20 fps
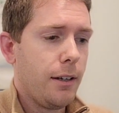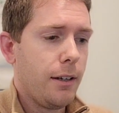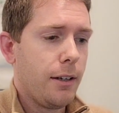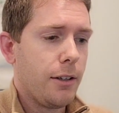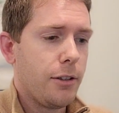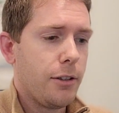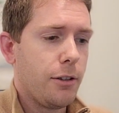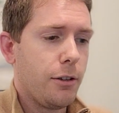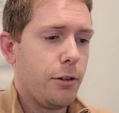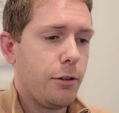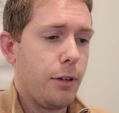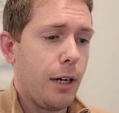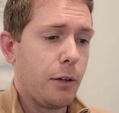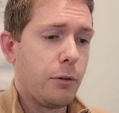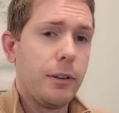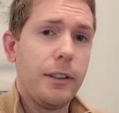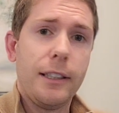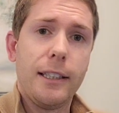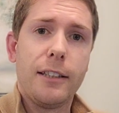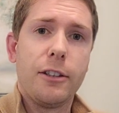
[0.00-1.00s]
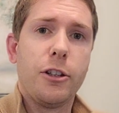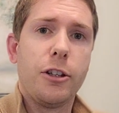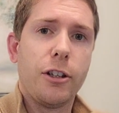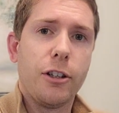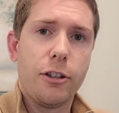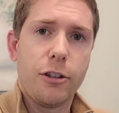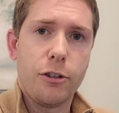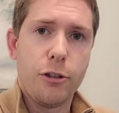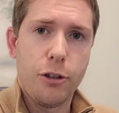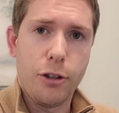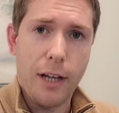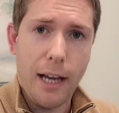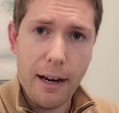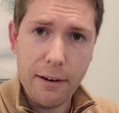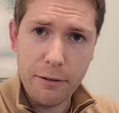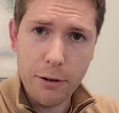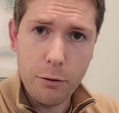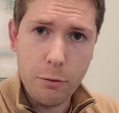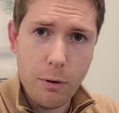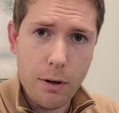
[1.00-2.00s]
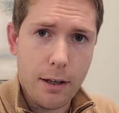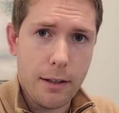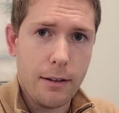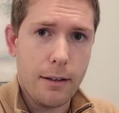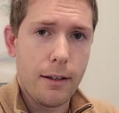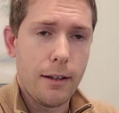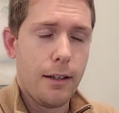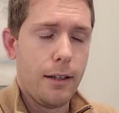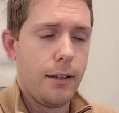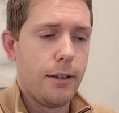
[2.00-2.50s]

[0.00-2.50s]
So I really encourage everyone